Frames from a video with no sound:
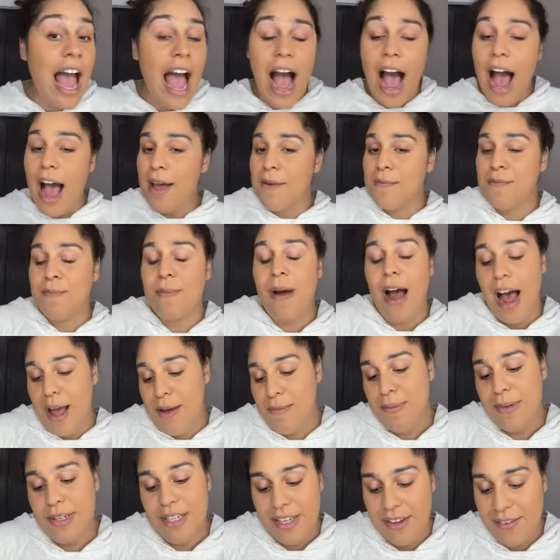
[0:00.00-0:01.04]
I, I
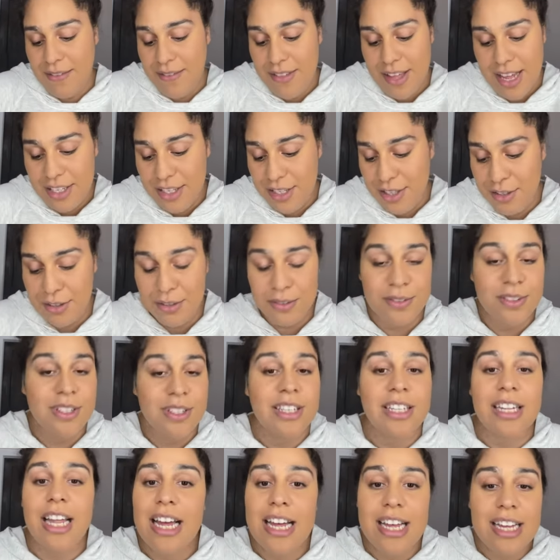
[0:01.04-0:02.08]
believe that too.
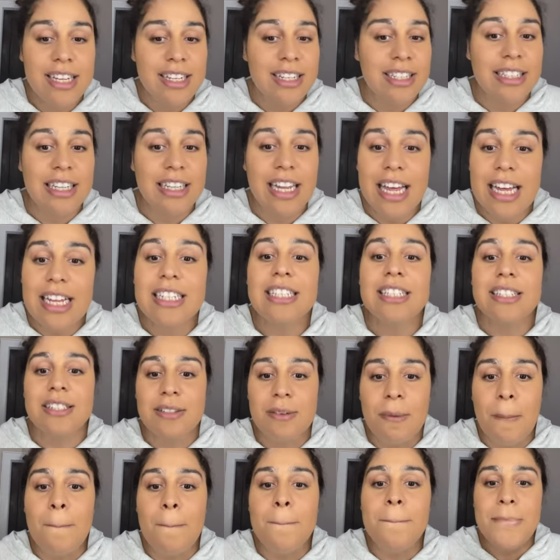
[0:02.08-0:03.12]
Let,
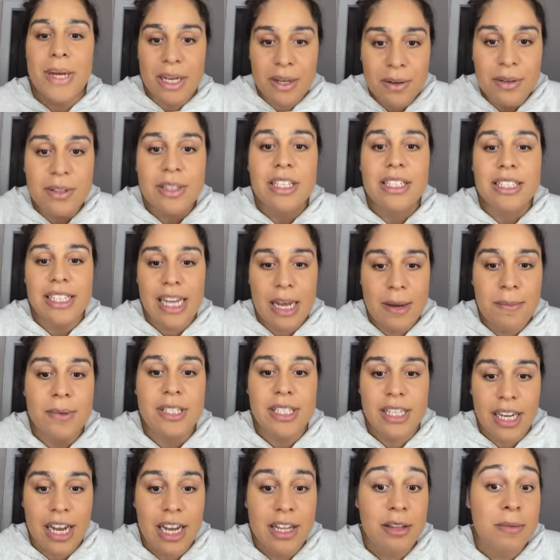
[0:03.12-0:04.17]
let's build the table
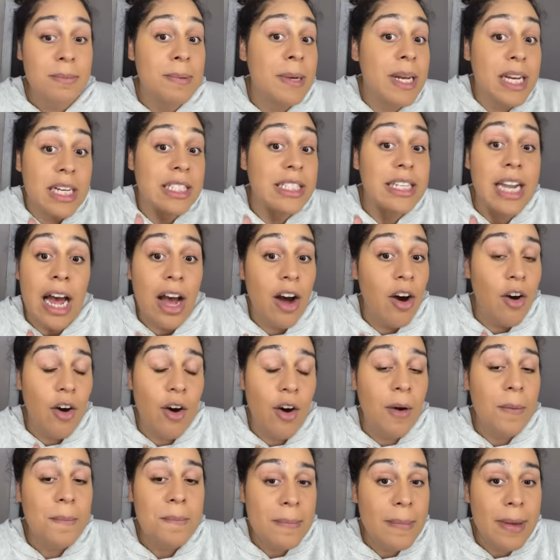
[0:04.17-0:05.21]
together because not
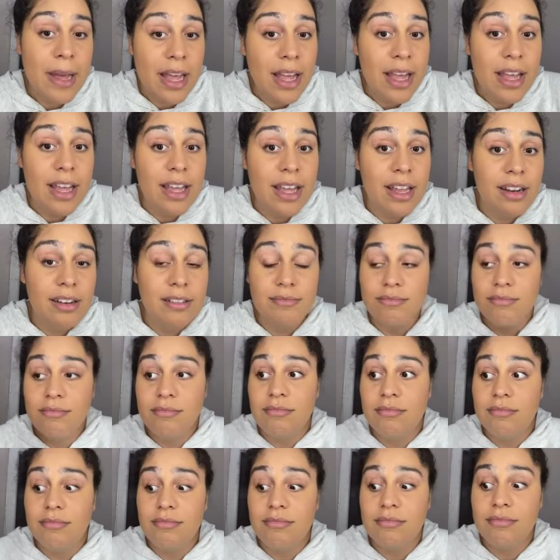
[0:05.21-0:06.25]
all men
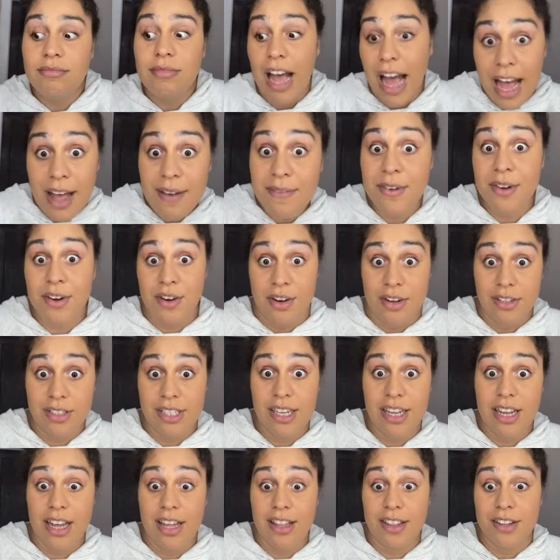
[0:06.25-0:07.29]
have it all
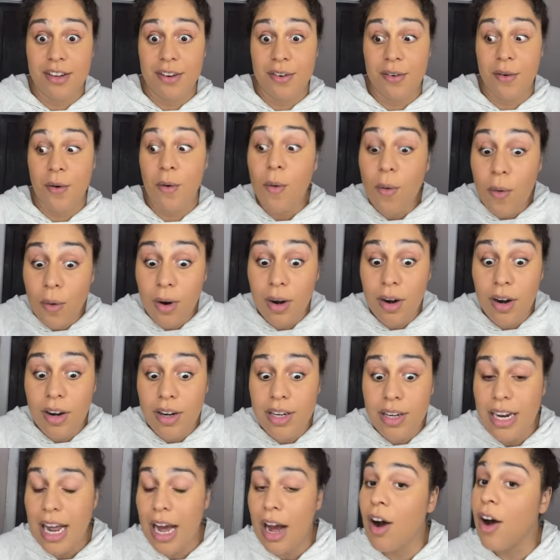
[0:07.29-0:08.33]
together
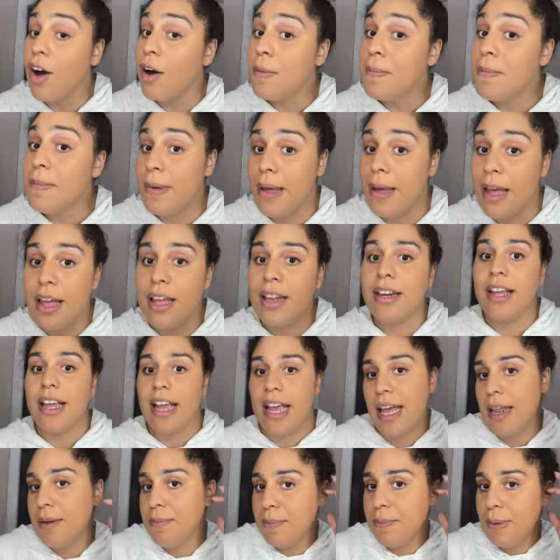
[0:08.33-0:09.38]
or not all men
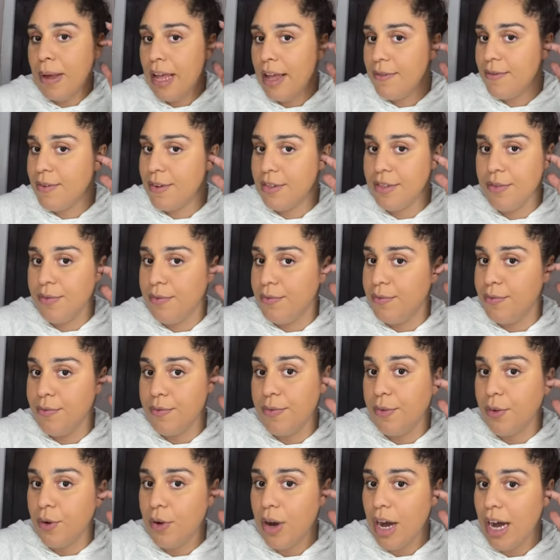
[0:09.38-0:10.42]
can pay for the
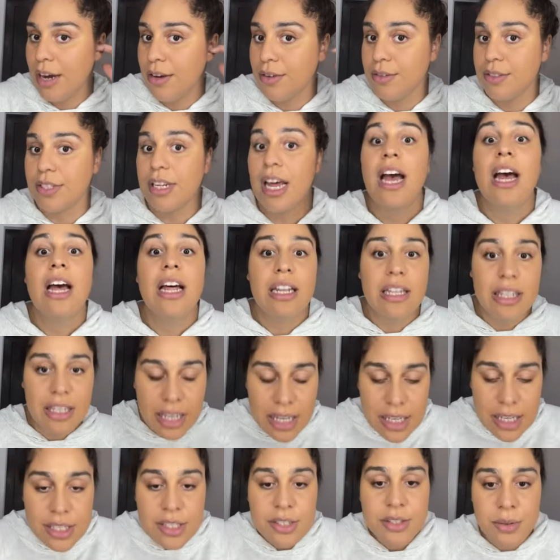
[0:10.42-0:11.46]
full house.
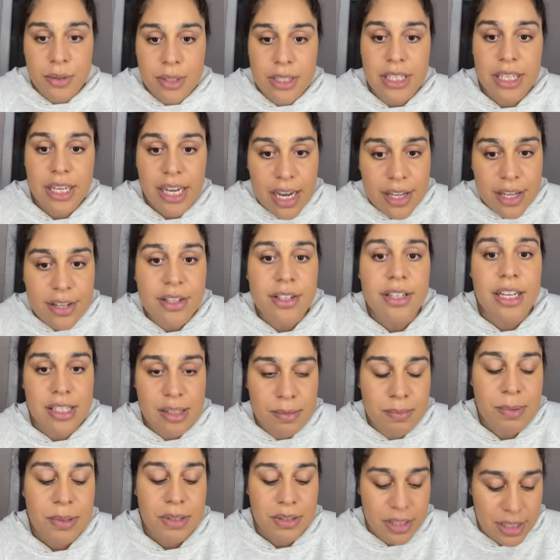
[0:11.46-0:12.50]
Let's do it together.
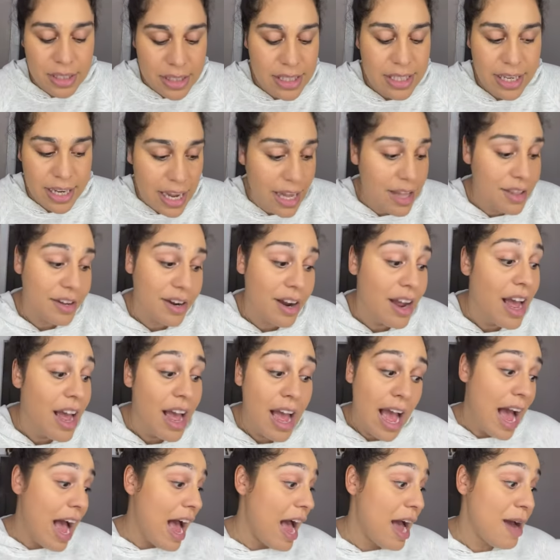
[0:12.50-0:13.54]
Let's build it together.
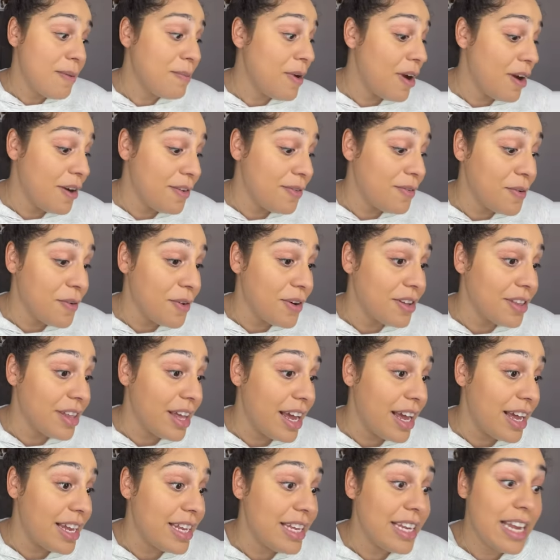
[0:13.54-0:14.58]
I'm all for
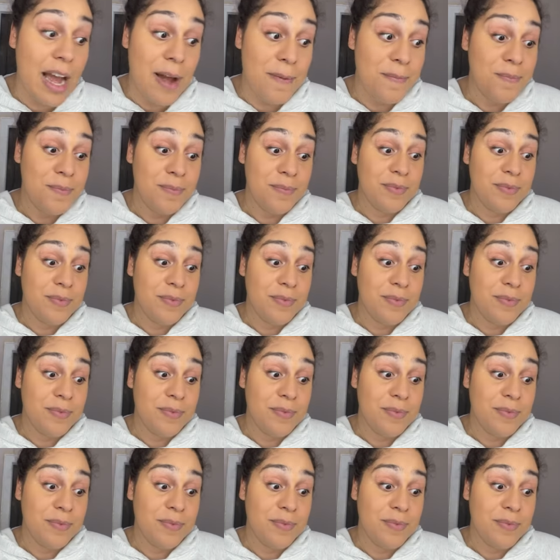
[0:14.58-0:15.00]
that. Yeah